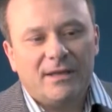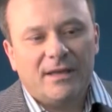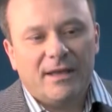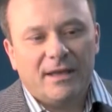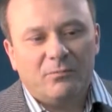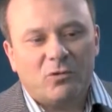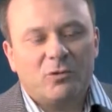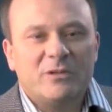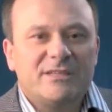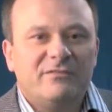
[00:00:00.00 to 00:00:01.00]
and
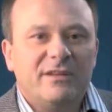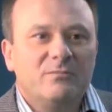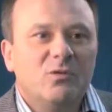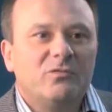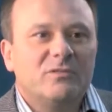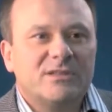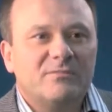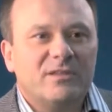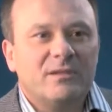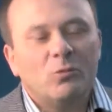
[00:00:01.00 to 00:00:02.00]
progressively move to
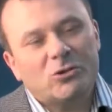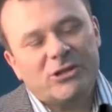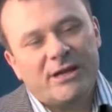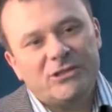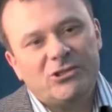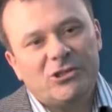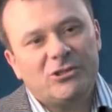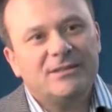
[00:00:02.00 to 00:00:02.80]
something more challenging.